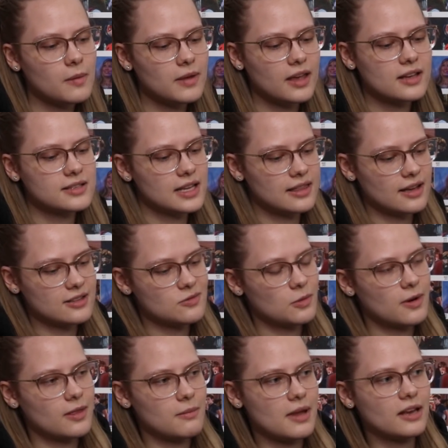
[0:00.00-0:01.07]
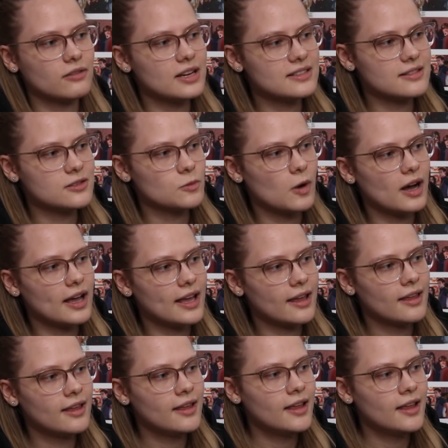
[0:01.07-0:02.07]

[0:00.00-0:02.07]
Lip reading: because like that's one of the main reasons why